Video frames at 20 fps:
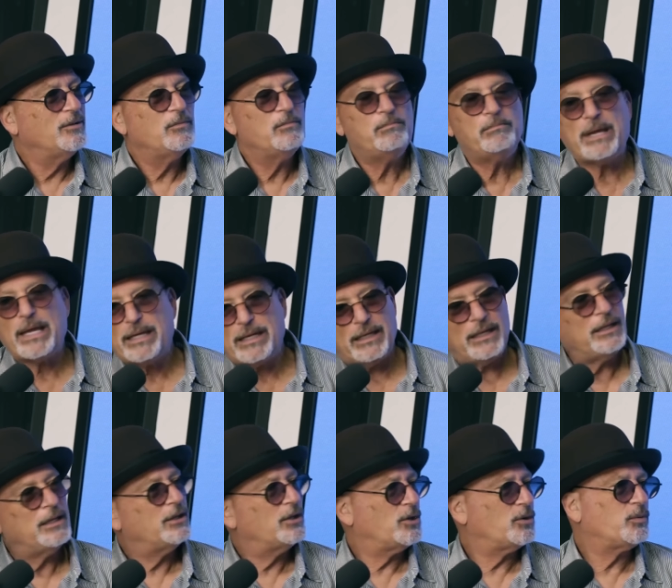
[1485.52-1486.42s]

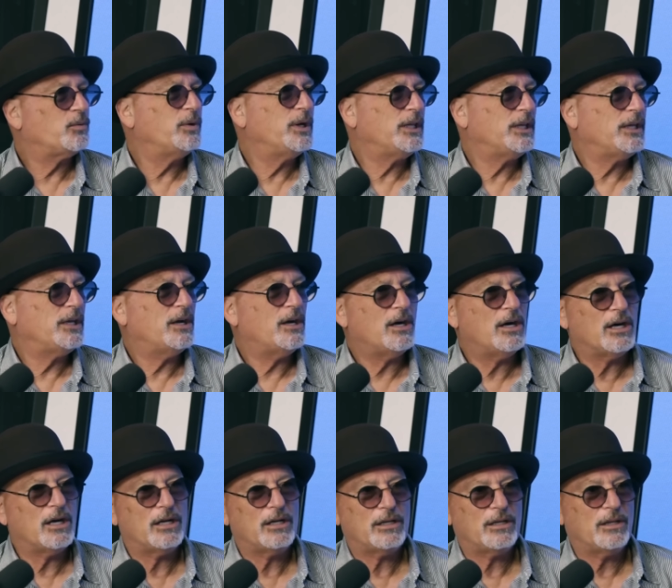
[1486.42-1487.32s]
Many. They're really
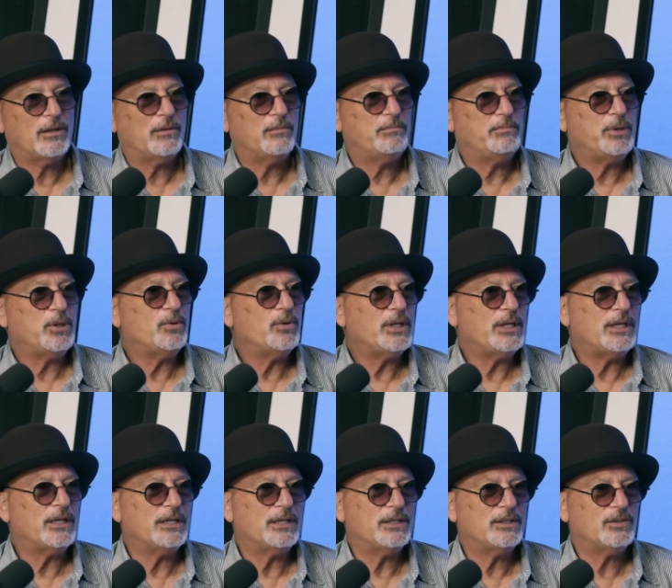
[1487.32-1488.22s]
hard. The
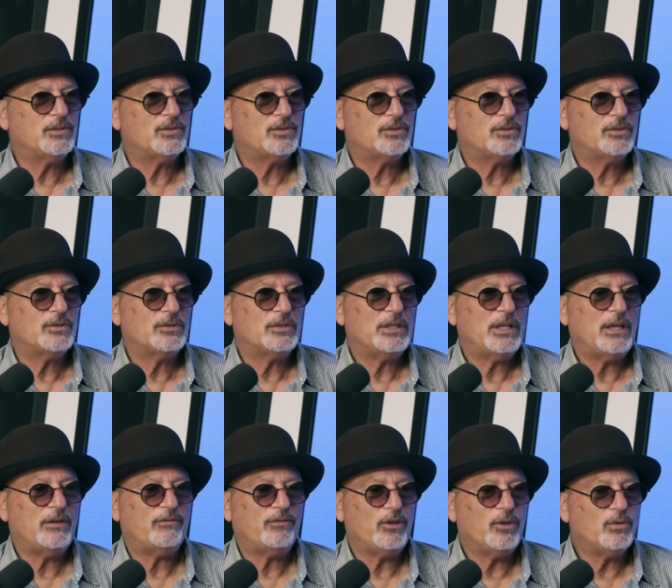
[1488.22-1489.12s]
beauty is,
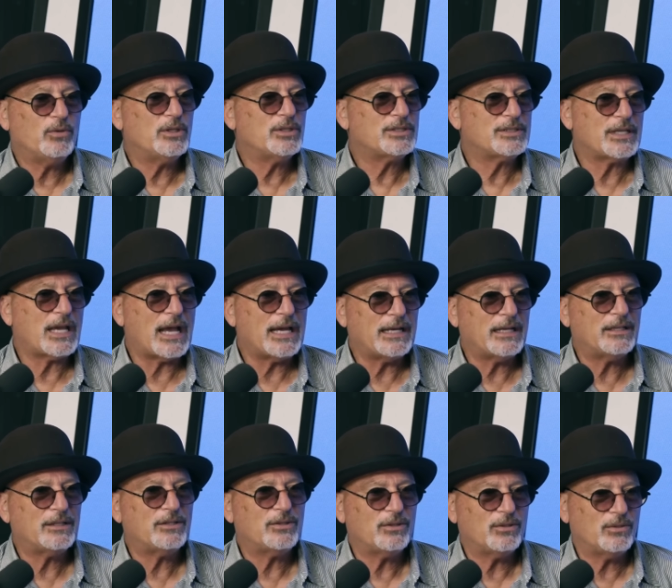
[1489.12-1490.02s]
if you
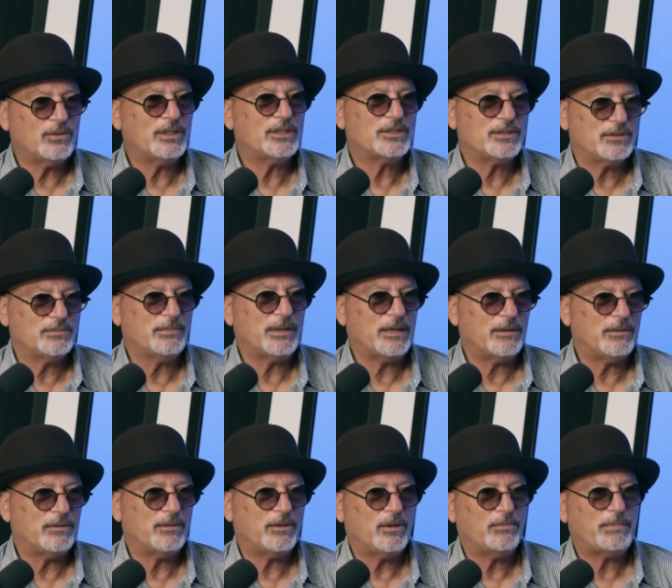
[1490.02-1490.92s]
decided to, this is my,
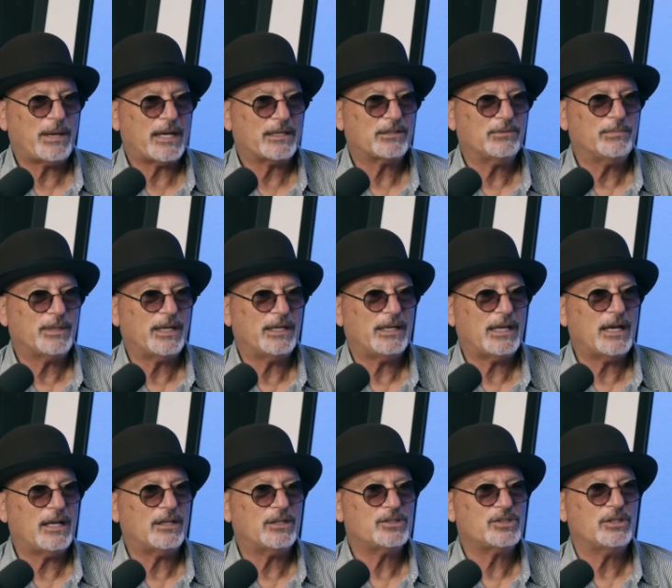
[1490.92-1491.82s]
uh, back to my
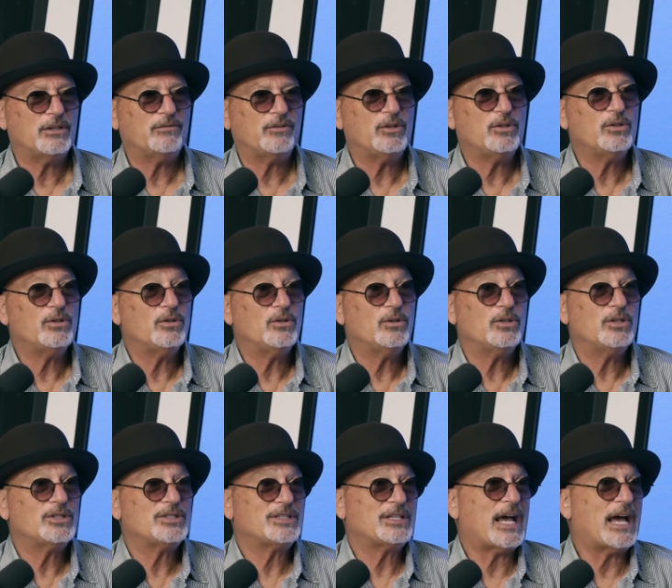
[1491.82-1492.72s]
analogy, if you
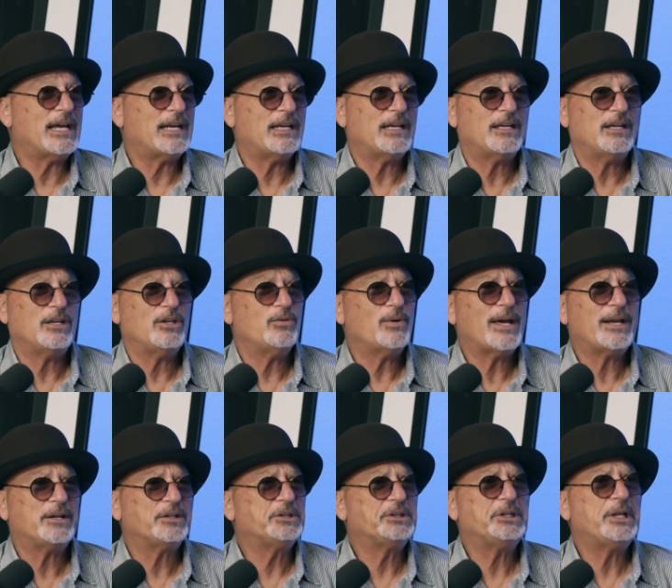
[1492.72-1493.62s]
decided you had
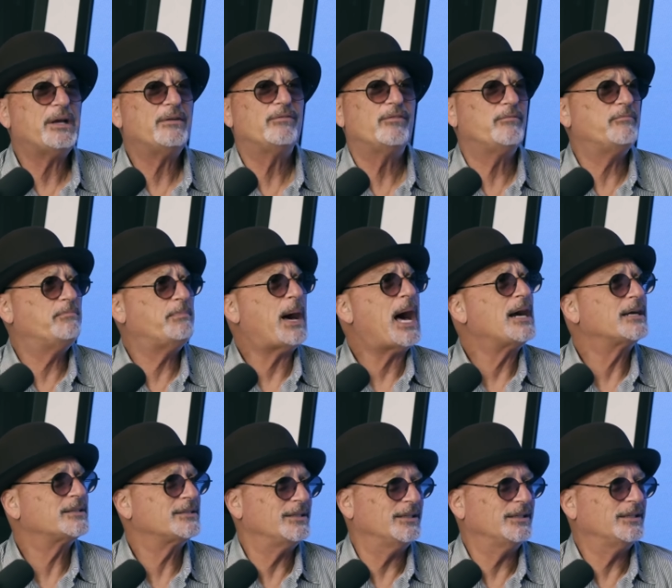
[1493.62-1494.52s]
a love of
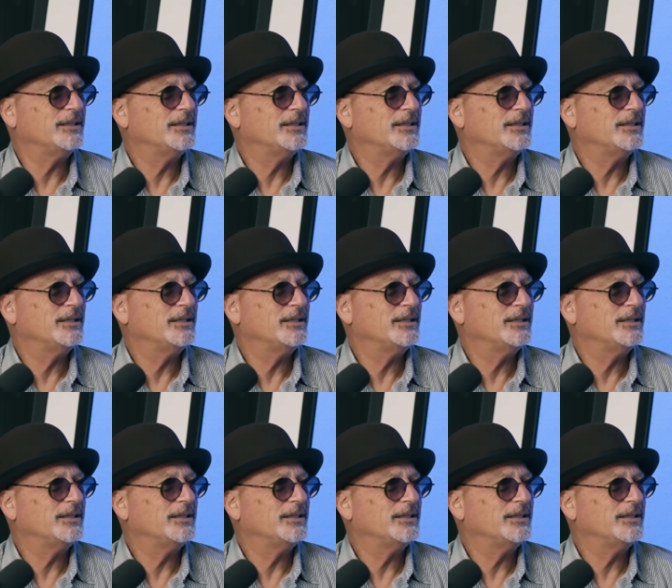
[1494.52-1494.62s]
boxing,